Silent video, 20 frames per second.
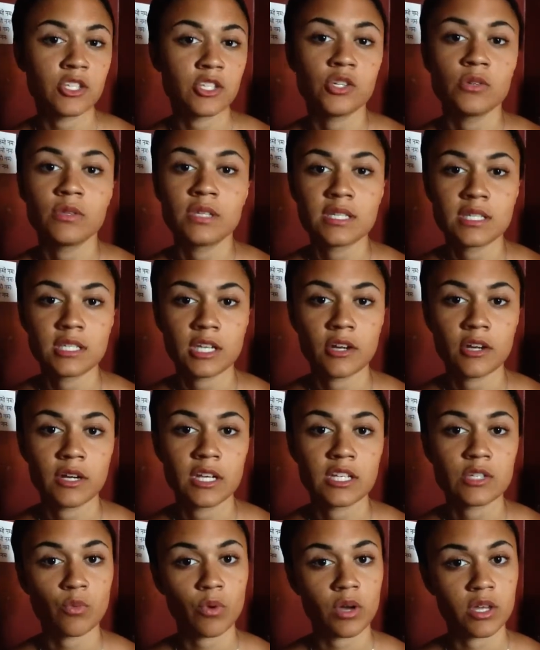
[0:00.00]
do this
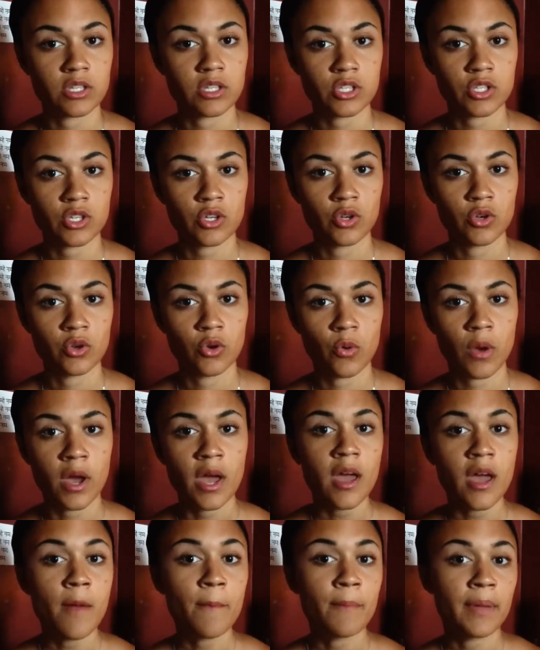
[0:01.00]
series was to
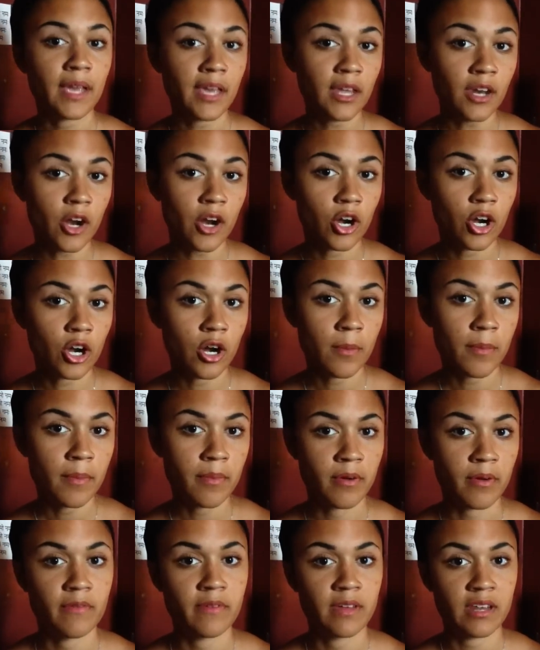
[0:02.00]
pick an herb
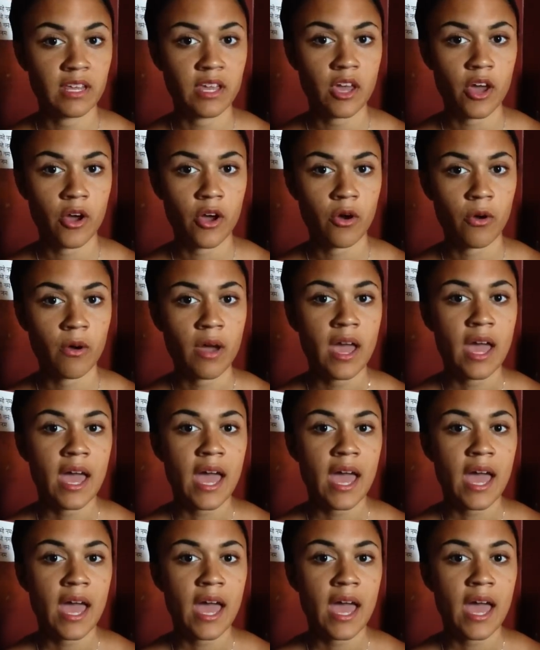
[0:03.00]
per video